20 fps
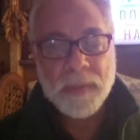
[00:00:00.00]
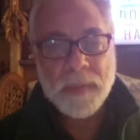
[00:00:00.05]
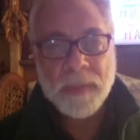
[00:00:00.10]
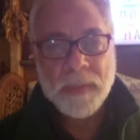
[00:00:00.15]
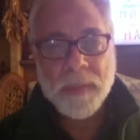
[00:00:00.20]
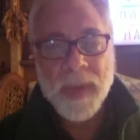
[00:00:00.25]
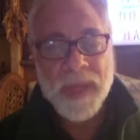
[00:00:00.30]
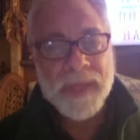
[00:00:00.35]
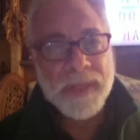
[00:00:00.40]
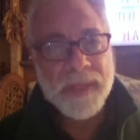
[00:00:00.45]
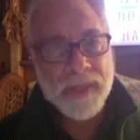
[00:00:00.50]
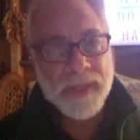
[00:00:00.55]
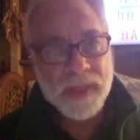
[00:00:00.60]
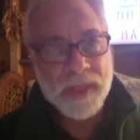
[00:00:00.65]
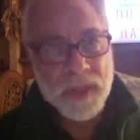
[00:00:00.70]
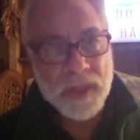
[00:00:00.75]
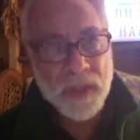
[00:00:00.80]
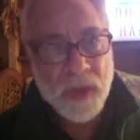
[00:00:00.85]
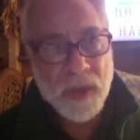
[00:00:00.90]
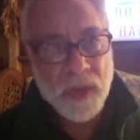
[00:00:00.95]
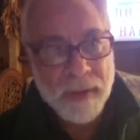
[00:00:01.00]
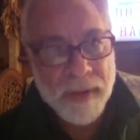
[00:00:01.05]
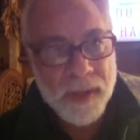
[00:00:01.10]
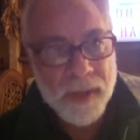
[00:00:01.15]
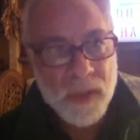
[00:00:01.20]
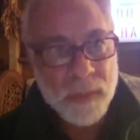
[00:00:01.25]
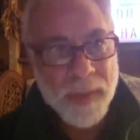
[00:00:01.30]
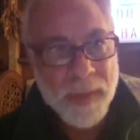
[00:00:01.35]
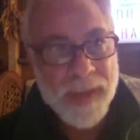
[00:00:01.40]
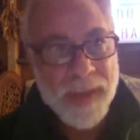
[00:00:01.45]
But
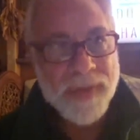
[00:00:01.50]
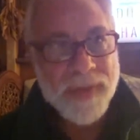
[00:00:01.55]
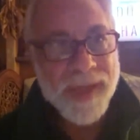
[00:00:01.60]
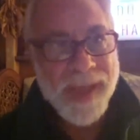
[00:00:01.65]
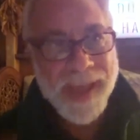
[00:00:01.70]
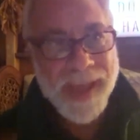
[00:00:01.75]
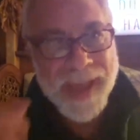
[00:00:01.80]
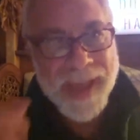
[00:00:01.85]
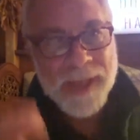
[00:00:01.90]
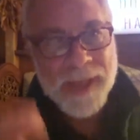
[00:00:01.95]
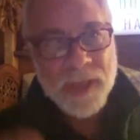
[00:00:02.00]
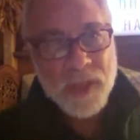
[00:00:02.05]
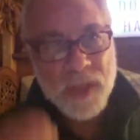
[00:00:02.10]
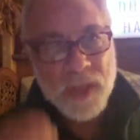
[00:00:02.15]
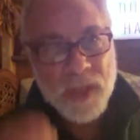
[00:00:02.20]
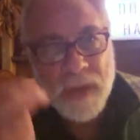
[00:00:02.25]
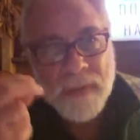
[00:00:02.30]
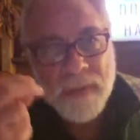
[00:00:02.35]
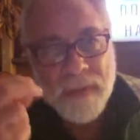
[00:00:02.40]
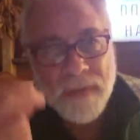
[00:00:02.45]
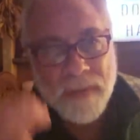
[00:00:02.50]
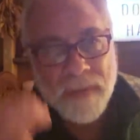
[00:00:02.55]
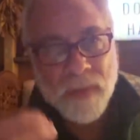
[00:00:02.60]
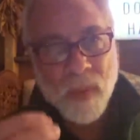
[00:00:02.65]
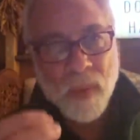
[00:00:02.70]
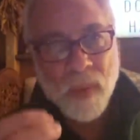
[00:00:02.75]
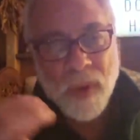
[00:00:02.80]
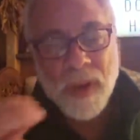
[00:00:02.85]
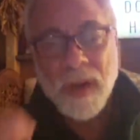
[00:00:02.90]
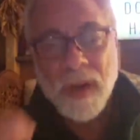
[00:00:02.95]
discouragement, the answer
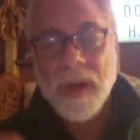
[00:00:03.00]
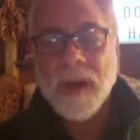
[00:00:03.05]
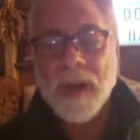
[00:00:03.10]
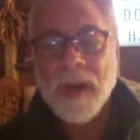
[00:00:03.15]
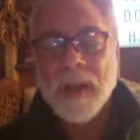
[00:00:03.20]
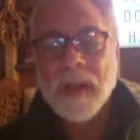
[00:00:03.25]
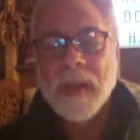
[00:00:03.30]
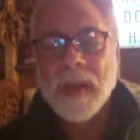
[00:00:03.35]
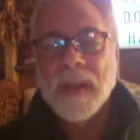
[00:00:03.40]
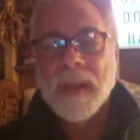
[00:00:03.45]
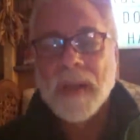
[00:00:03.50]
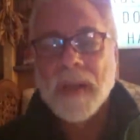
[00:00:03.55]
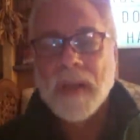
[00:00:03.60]
for